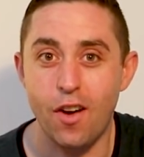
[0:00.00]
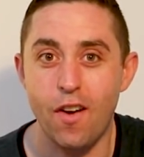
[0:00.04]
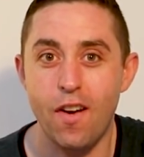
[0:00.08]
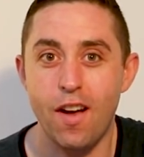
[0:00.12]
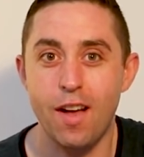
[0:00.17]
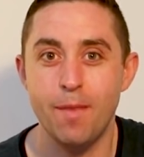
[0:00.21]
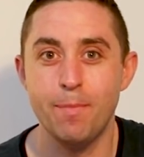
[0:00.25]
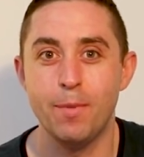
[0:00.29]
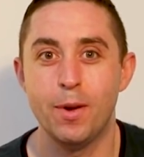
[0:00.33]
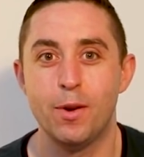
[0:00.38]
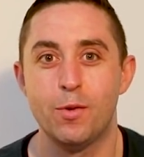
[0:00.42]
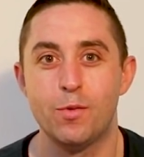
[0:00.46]

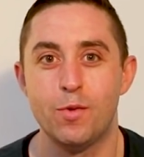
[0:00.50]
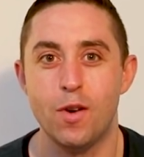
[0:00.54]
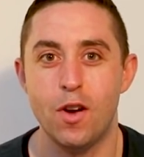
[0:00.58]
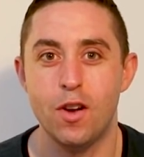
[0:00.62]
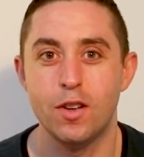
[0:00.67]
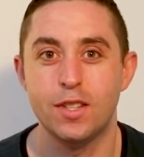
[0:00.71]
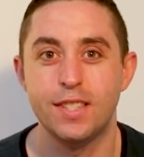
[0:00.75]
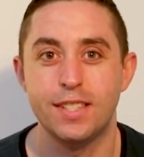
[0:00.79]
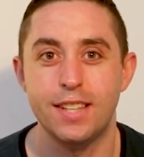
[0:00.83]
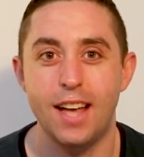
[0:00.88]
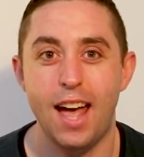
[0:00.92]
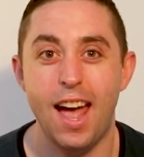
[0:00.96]
I'm
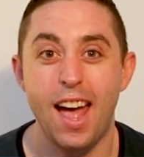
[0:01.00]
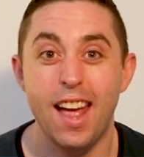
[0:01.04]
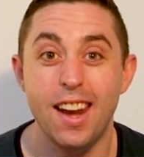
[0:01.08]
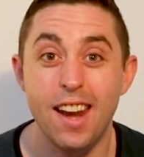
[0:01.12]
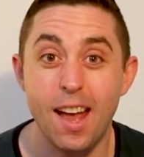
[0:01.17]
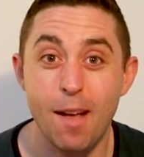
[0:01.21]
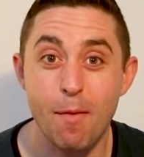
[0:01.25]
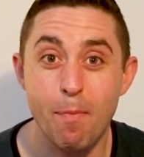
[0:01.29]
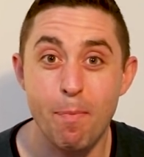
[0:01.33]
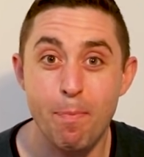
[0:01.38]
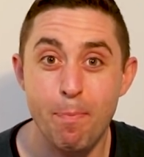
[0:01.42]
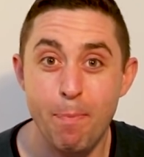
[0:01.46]
Ross,
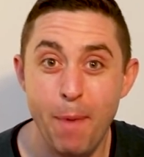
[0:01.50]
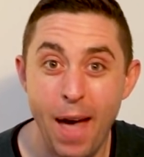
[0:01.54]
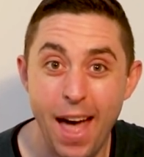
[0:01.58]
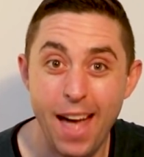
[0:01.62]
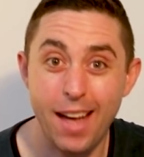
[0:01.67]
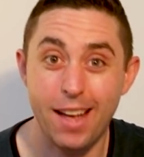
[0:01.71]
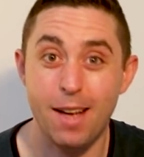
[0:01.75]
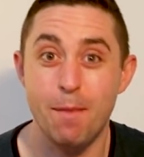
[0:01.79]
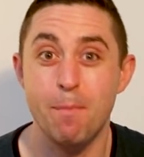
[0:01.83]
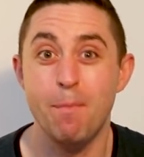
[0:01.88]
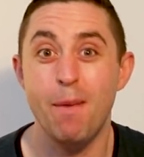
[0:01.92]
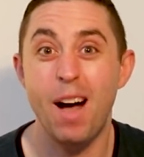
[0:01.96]
and
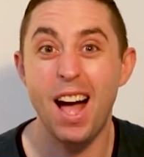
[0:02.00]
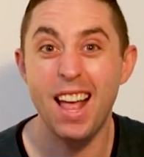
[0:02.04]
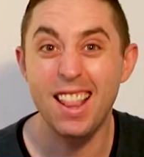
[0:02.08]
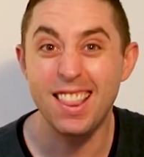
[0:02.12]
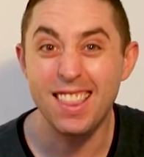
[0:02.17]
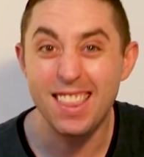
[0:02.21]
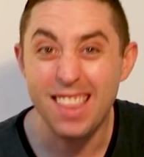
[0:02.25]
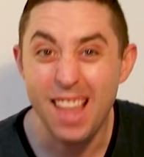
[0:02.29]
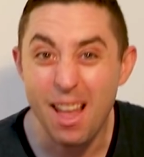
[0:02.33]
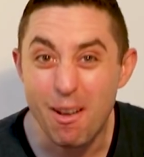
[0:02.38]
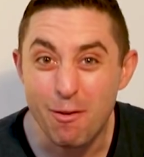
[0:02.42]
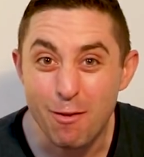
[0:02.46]
Beck, my
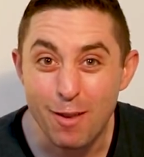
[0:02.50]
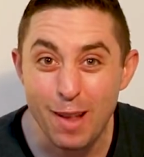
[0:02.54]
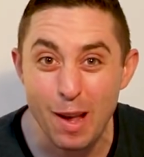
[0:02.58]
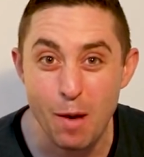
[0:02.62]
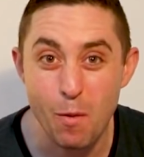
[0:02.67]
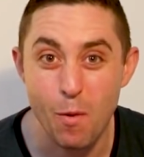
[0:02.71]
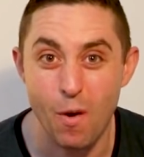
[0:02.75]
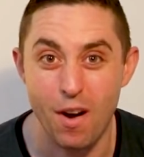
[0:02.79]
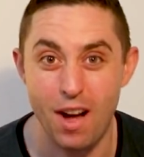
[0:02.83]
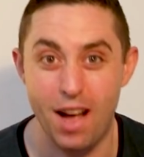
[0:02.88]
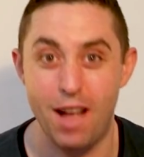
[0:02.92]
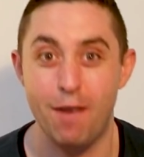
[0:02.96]

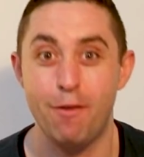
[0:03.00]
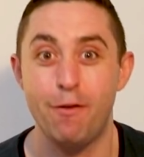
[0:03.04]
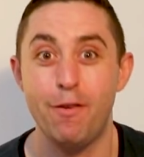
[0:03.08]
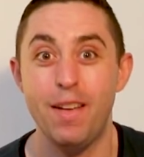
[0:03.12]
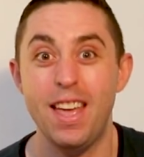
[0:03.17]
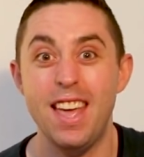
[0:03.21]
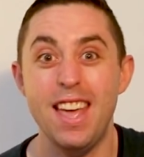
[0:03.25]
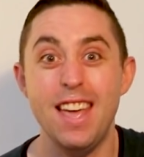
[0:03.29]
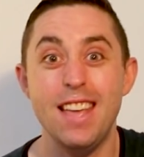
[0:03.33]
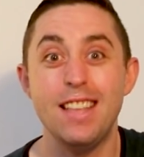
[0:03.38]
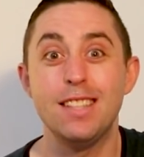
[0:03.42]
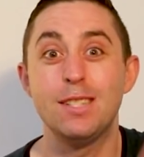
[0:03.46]
lovely wife,
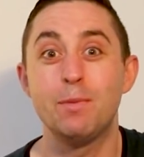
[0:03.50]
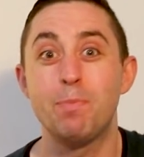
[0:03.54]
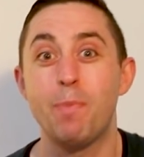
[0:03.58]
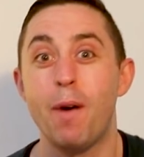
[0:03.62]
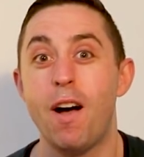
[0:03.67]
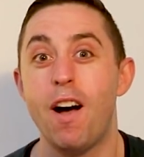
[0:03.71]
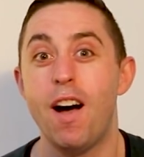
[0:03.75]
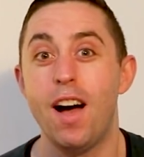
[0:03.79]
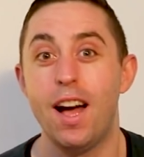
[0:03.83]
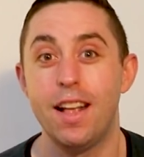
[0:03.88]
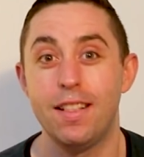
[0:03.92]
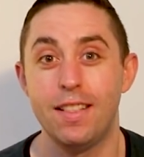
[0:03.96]
is
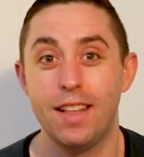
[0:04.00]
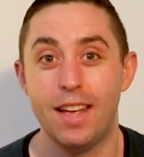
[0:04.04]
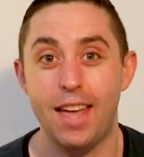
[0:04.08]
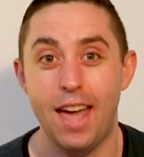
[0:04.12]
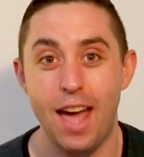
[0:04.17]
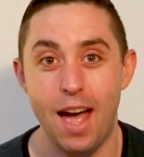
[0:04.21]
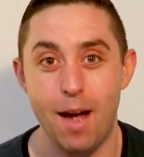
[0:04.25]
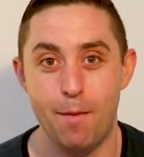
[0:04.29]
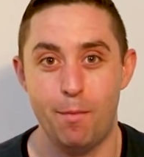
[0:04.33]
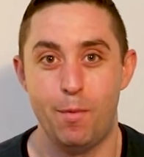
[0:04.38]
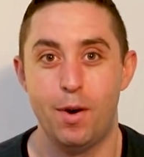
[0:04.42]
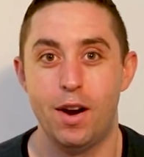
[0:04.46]
behind the
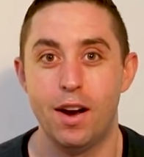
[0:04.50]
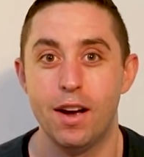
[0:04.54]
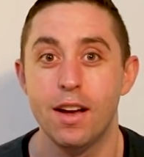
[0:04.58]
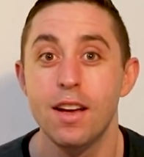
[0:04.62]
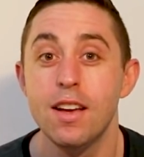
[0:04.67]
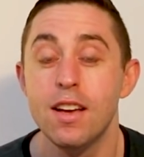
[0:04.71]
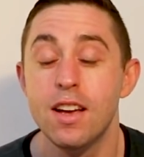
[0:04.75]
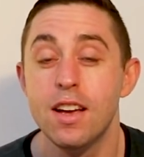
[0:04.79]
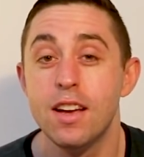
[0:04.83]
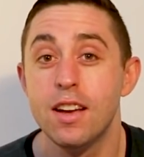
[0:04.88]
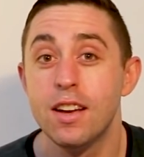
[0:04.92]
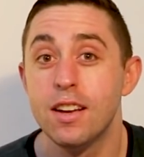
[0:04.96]
camera.